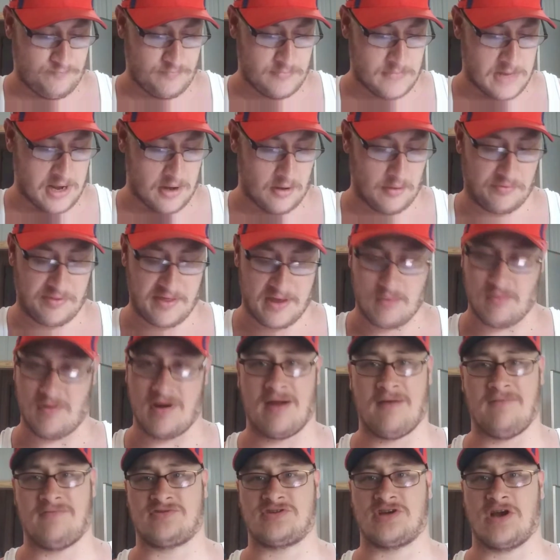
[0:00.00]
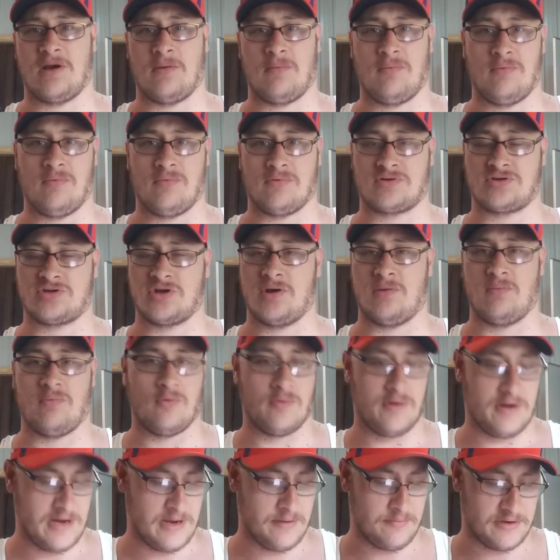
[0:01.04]
I don't think we'll have trouble
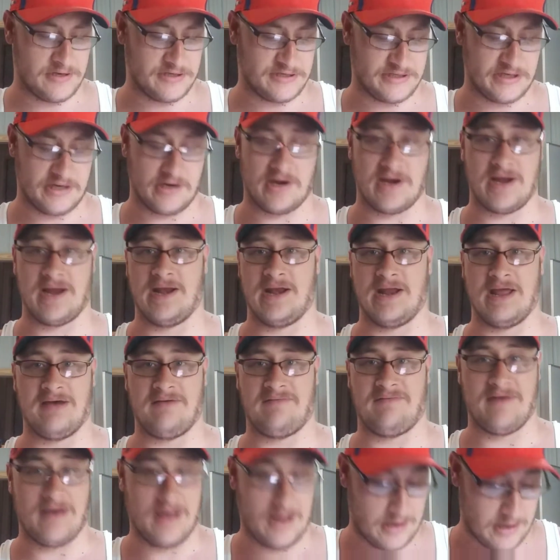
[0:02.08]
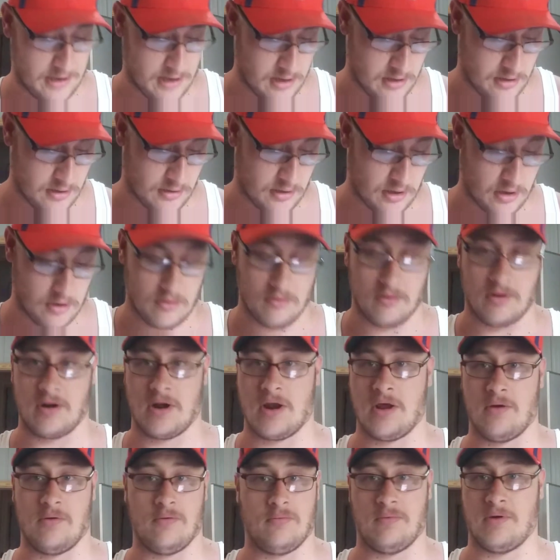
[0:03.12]
with them this year in Death Valley.
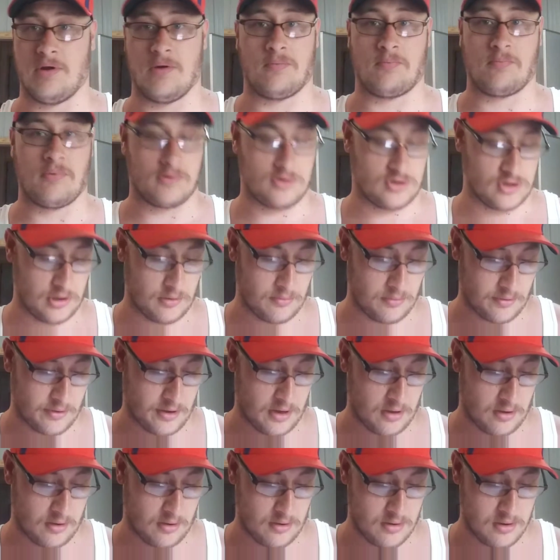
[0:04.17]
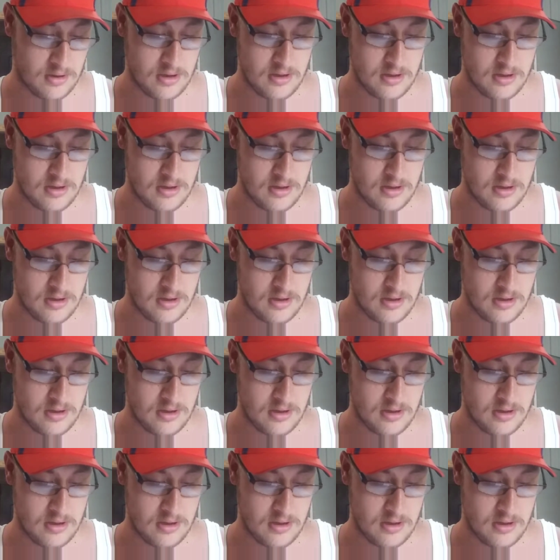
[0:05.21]
No trouble at all.